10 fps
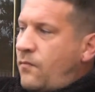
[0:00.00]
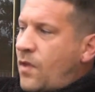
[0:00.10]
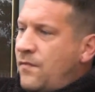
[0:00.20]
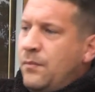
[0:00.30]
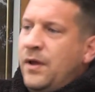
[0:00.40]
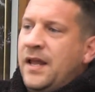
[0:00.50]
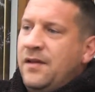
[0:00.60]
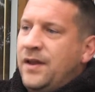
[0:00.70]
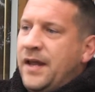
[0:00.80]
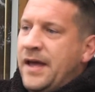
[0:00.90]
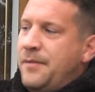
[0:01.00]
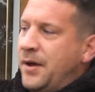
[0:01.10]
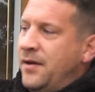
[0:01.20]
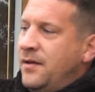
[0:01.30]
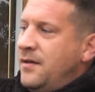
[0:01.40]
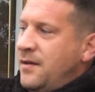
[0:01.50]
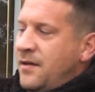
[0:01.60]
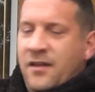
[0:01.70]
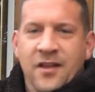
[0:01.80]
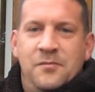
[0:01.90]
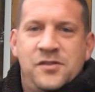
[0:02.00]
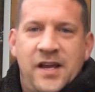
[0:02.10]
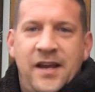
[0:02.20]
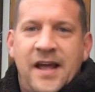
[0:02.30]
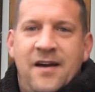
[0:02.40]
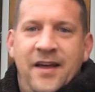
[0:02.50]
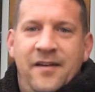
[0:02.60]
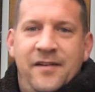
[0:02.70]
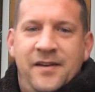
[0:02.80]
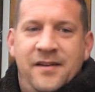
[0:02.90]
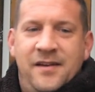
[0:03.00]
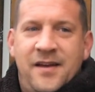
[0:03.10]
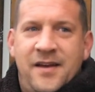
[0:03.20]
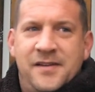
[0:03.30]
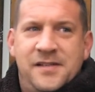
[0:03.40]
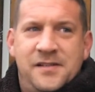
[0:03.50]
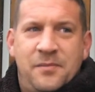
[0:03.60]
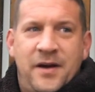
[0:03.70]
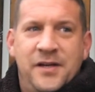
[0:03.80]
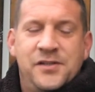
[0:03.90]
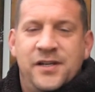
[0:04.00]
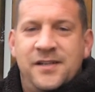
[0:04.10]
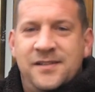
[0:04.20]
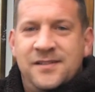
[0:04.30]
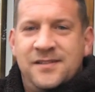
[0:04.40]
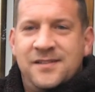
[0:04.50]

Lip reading: I mean, we'll leave it there, but I'm sitting out here in anticipation.